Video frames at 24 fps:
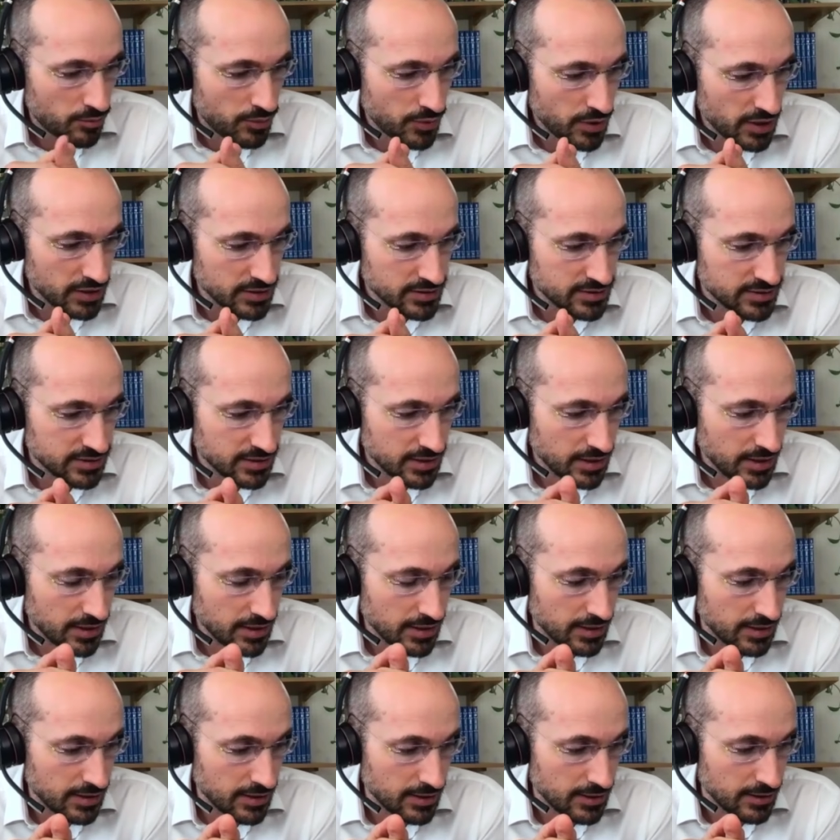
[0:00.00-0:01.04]
But
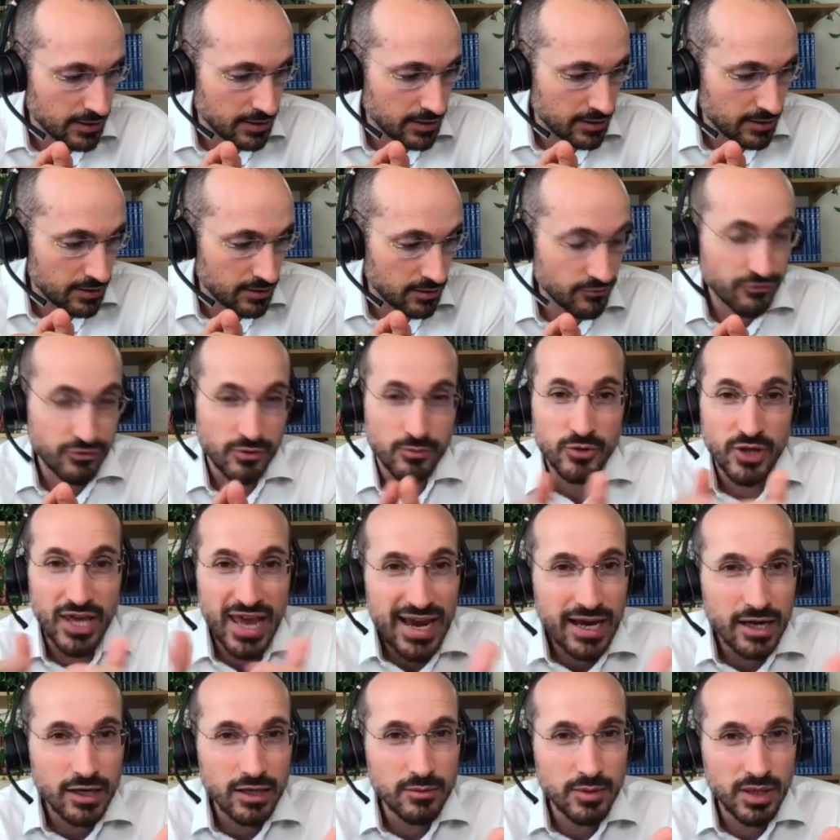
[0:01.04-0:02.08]
from
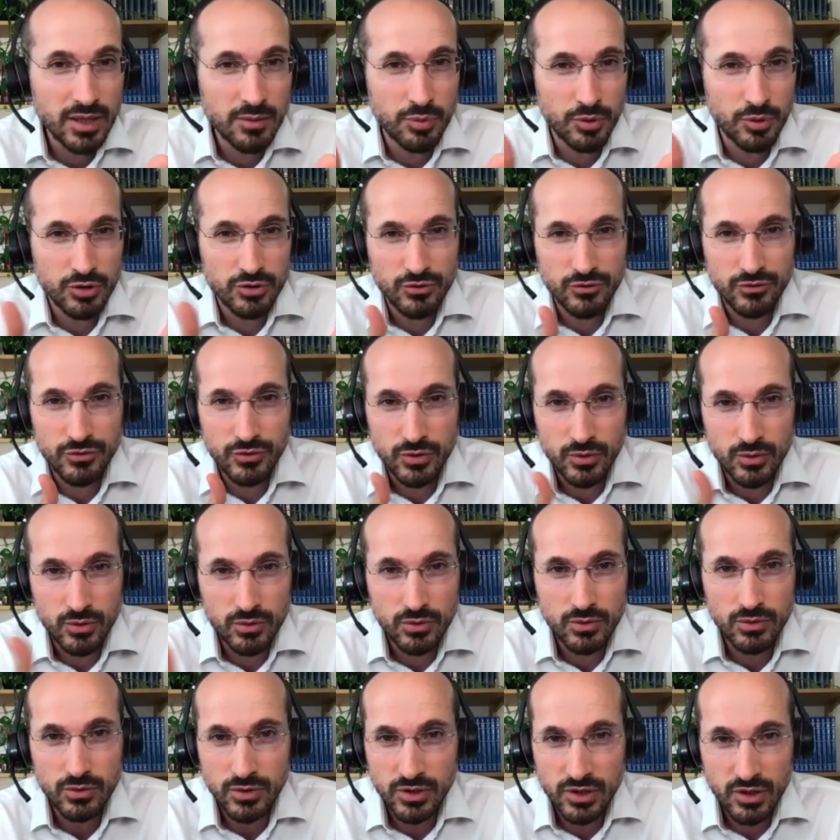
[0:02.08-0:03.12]
the economic point of
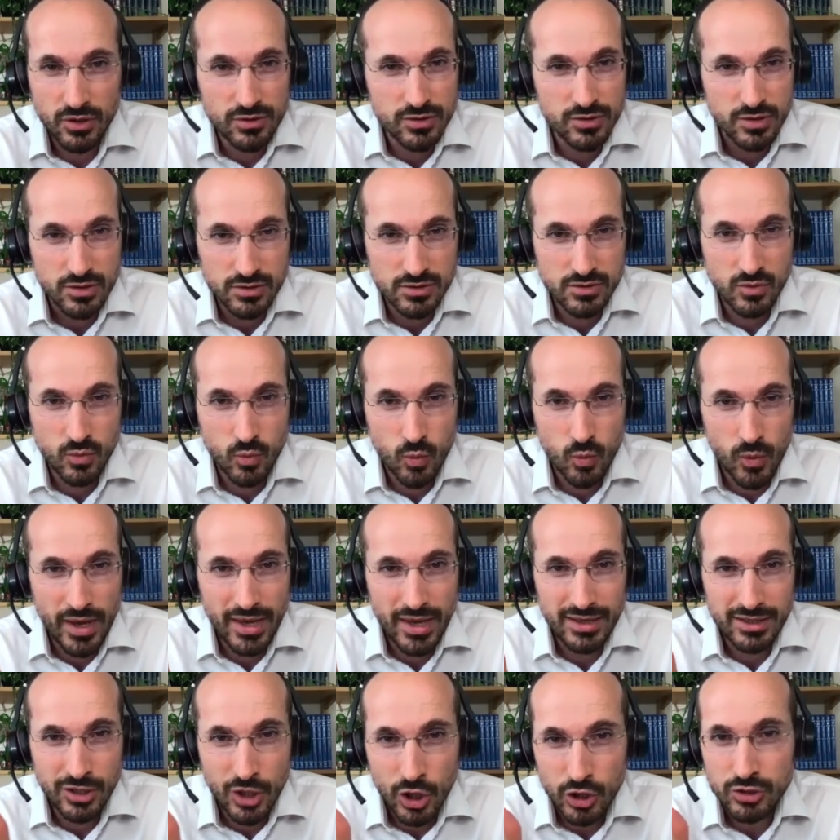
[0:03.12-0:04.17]
view, the others
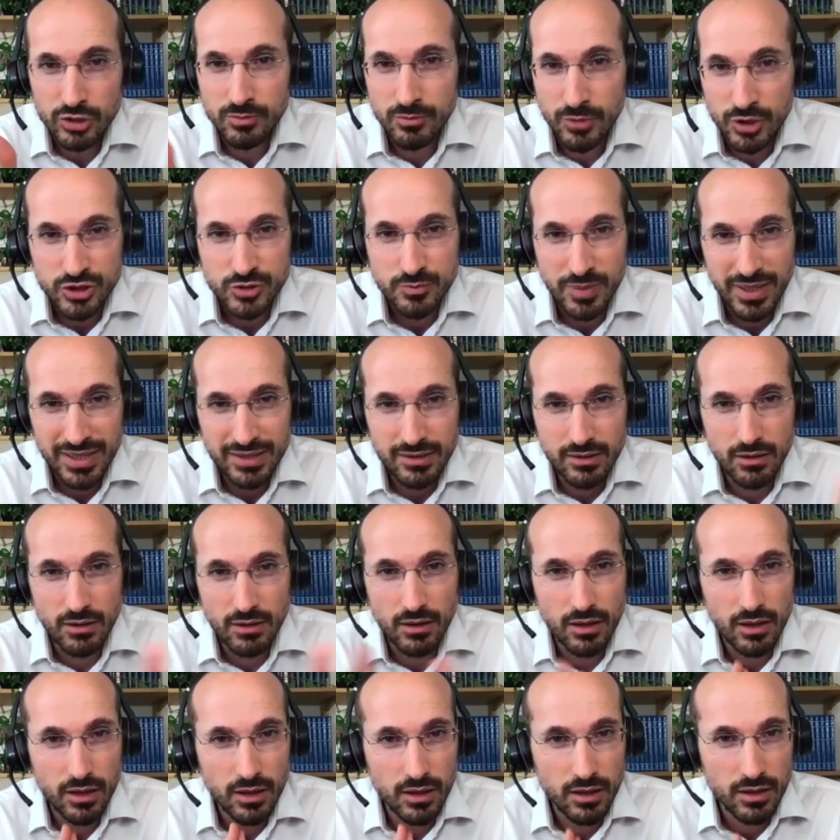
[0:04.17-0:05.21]
were not much
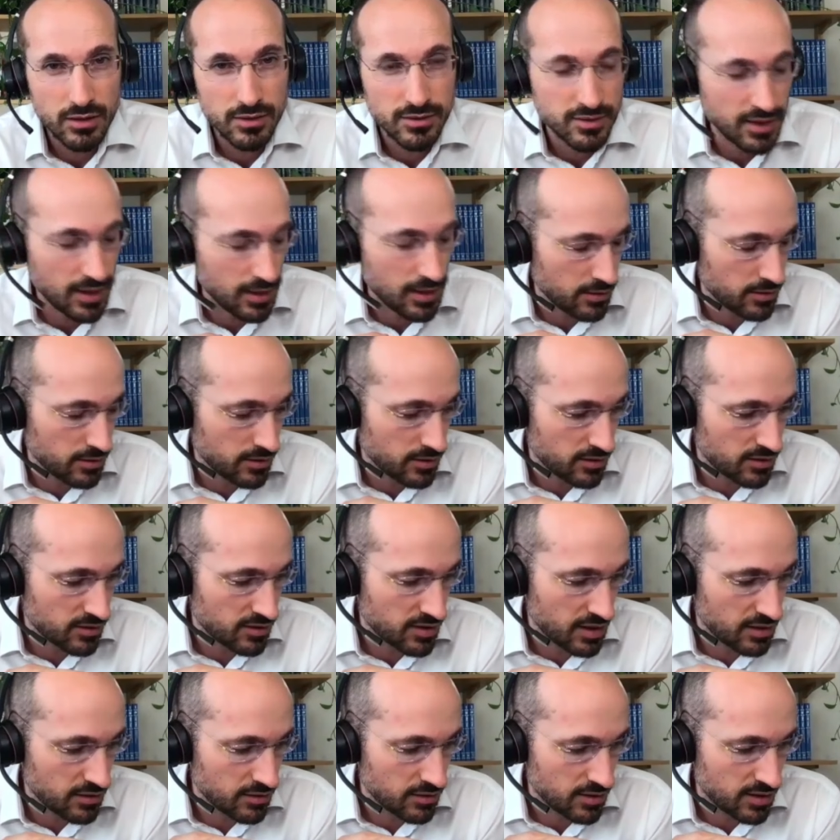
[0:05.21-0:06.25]
better than
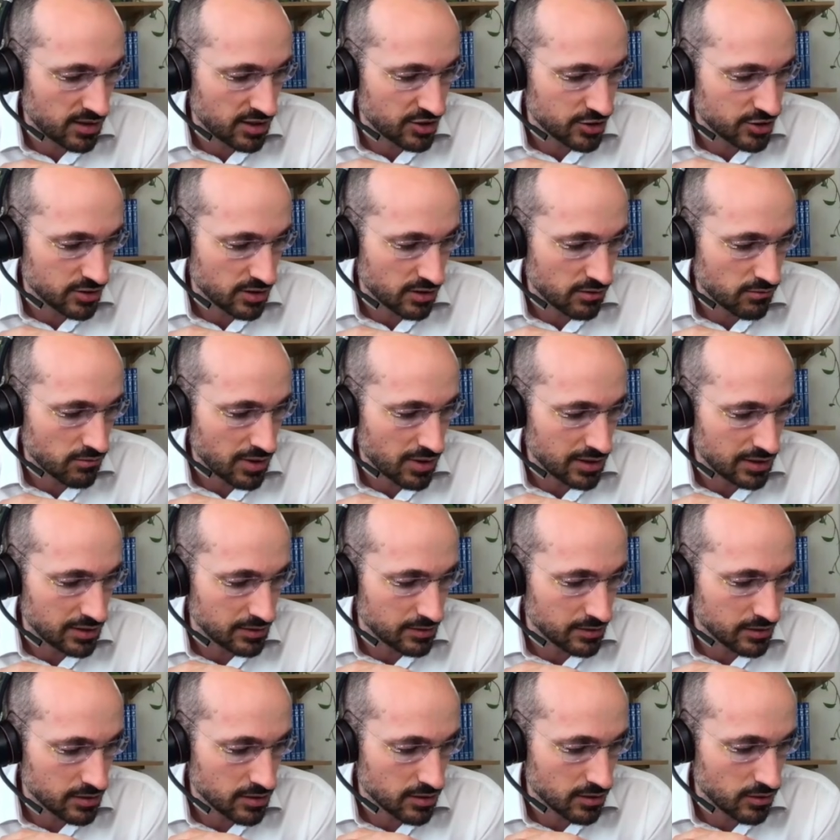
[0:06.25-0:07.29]
the National
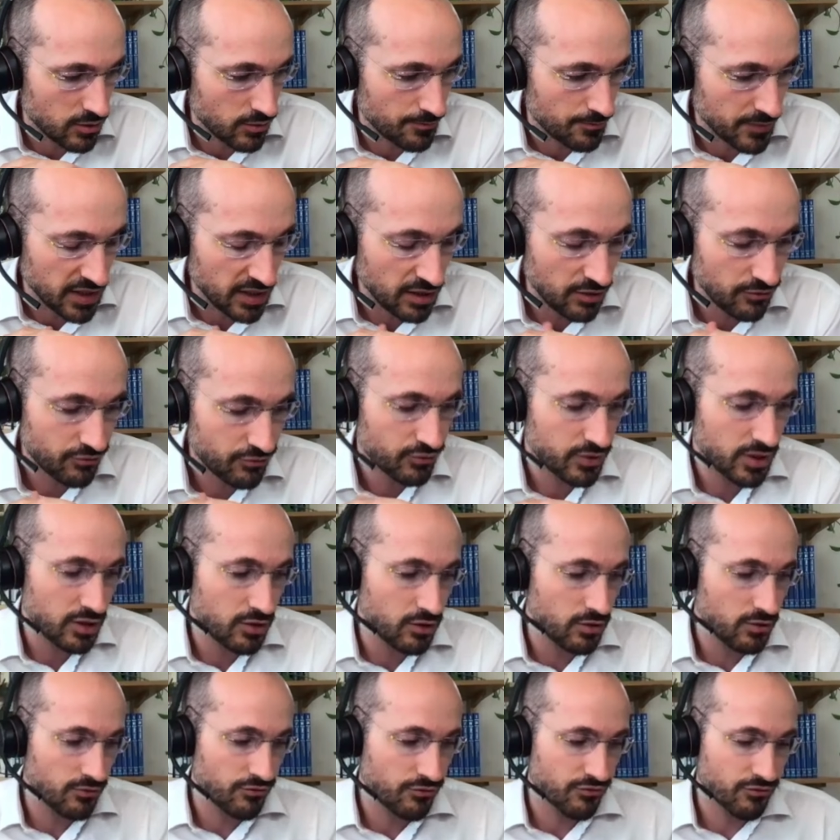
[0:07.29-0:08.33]
Rally. So if we
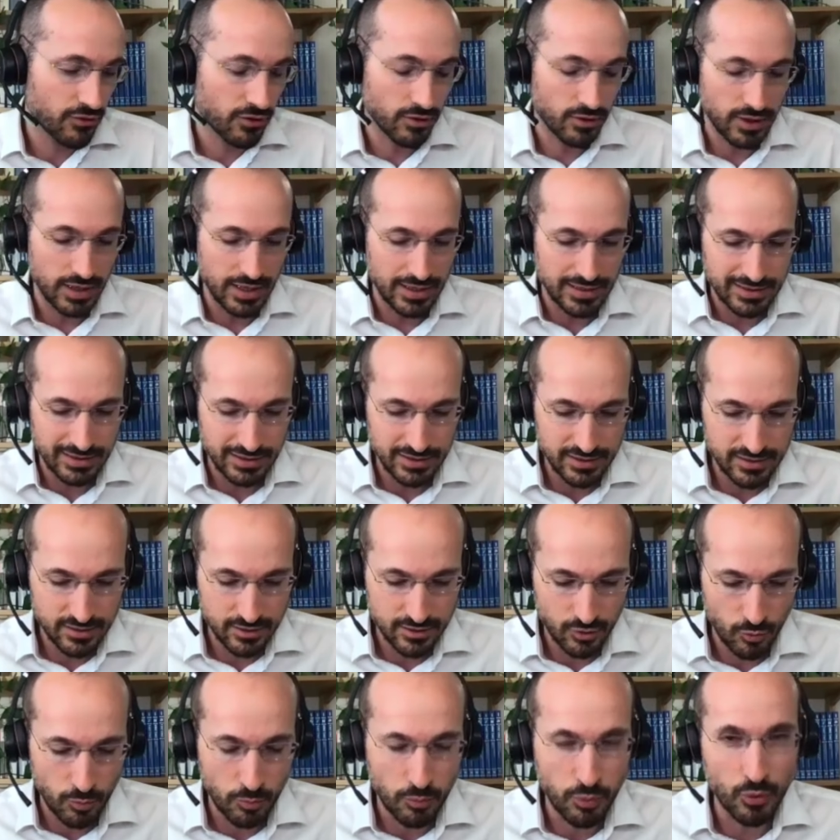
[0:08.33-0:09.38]
go for at
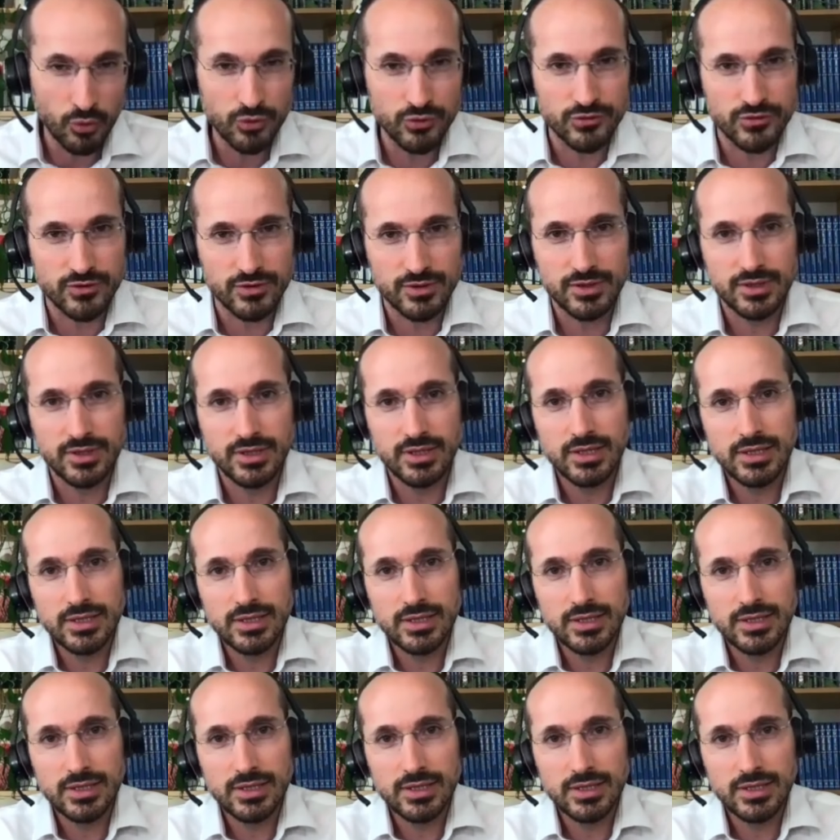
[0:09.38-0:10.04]
least a pause